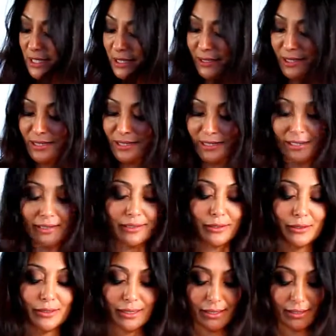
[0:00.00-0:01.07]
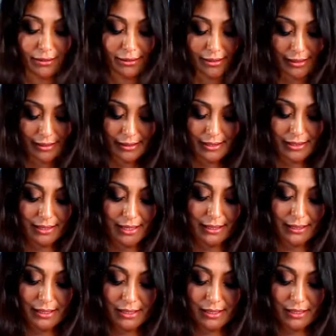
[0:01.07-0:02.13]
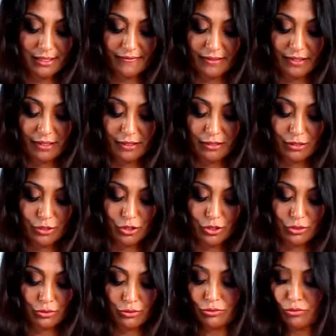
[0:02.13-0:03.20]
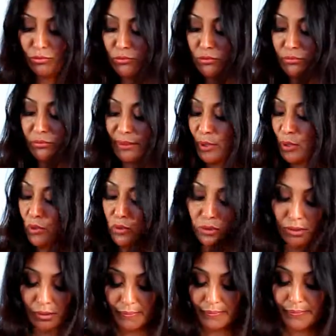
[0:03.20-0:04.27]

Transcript: so let's get cooking. Let's get this stuff into my bowl.